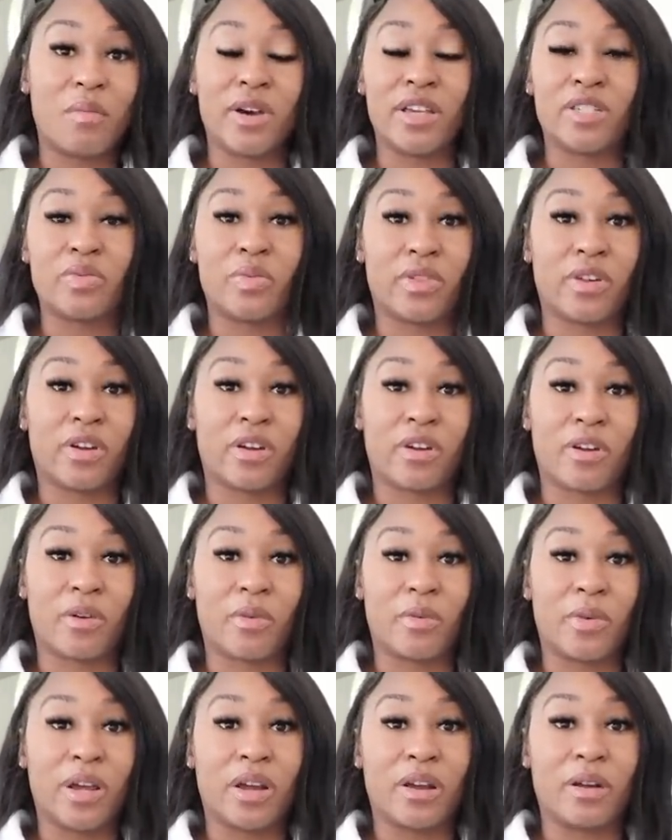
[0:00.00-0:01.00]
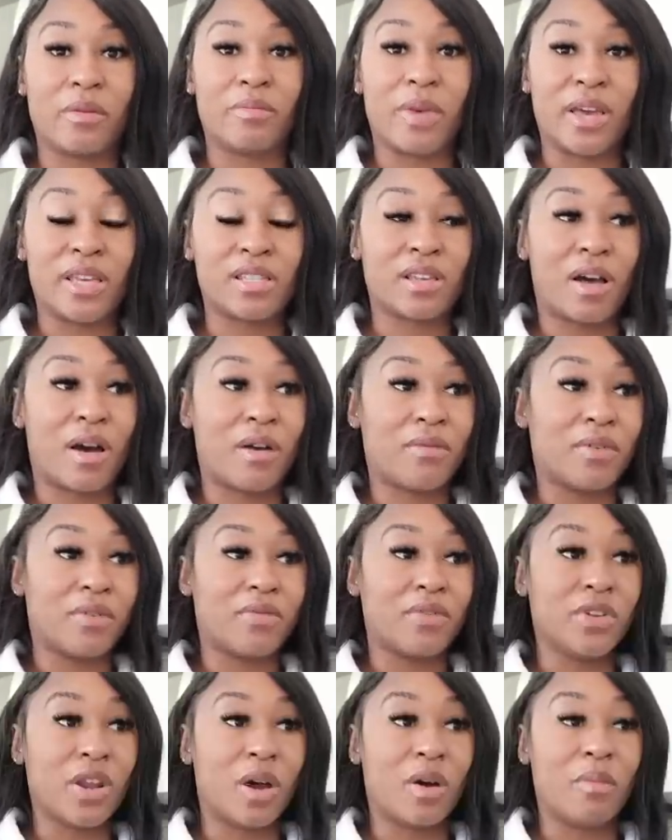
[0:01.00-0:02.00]
much with her career based off
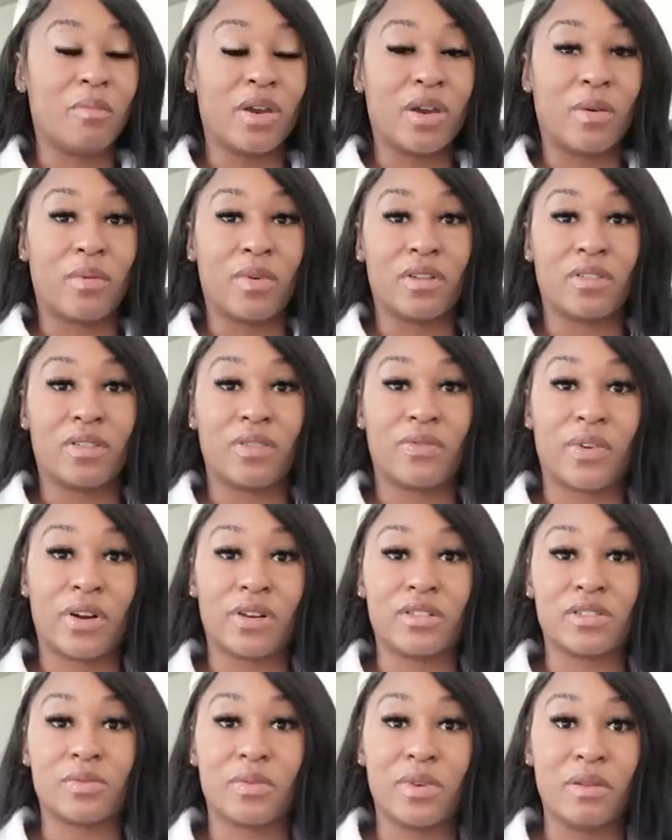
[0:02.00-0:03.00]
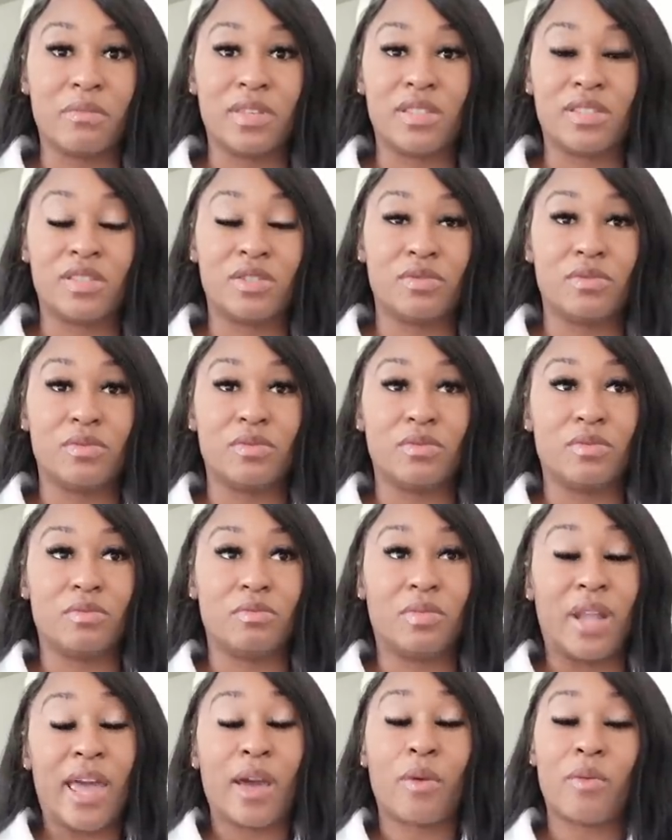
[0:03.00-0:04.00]
of you know being one of the first women to
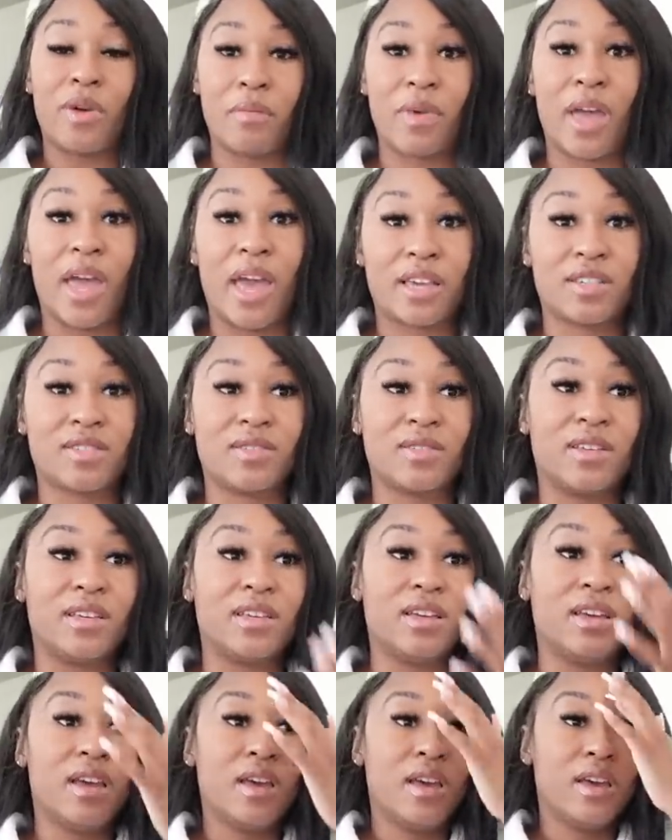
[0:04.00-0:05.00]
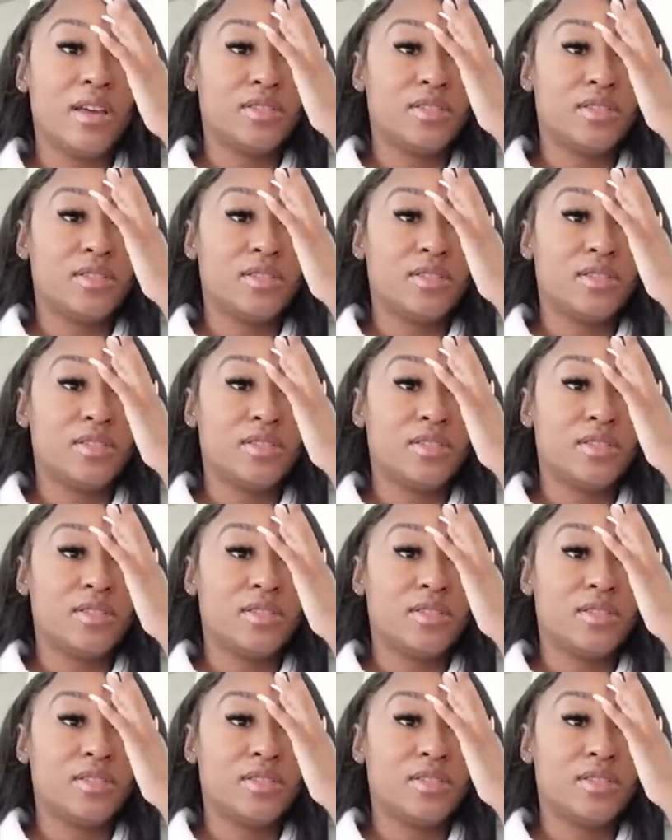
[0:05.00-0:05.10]
black women actually